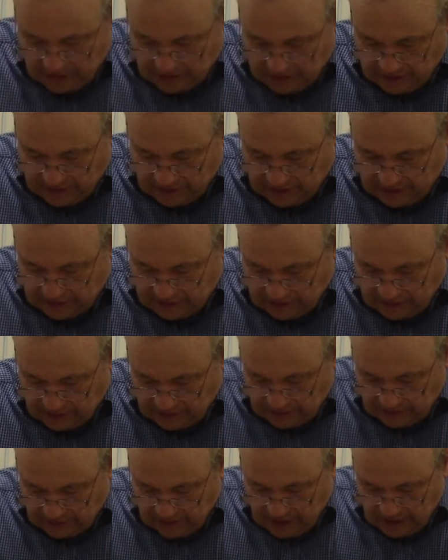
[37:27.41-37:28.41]
Since
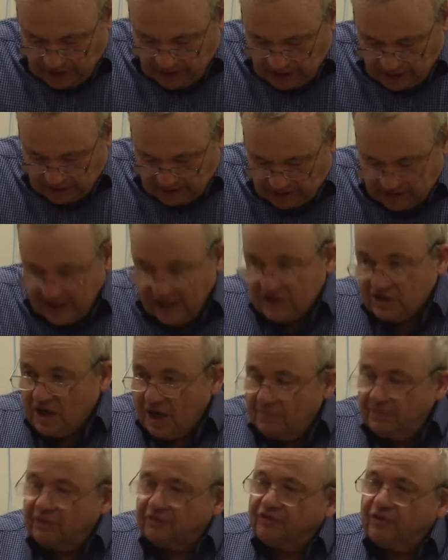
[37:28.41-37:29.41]
that's
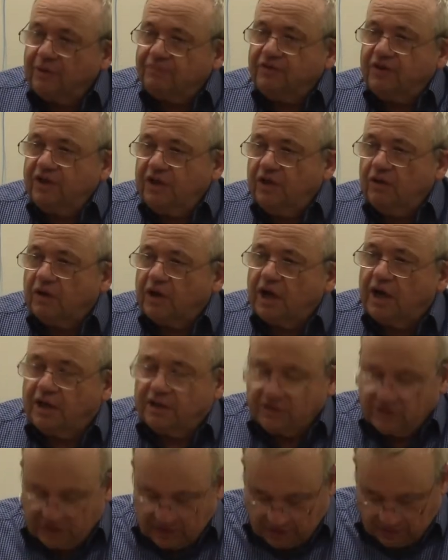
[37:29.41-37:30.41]
coming from the
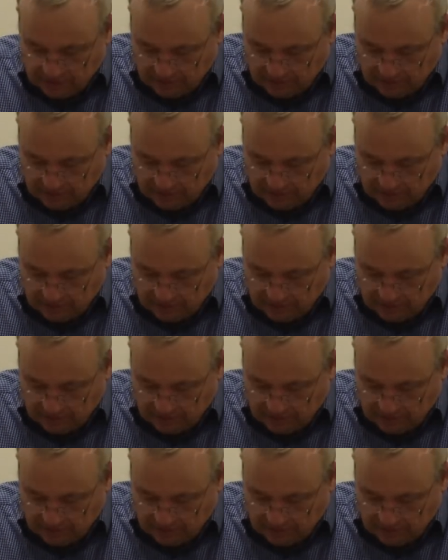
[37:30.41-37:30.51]
neocons.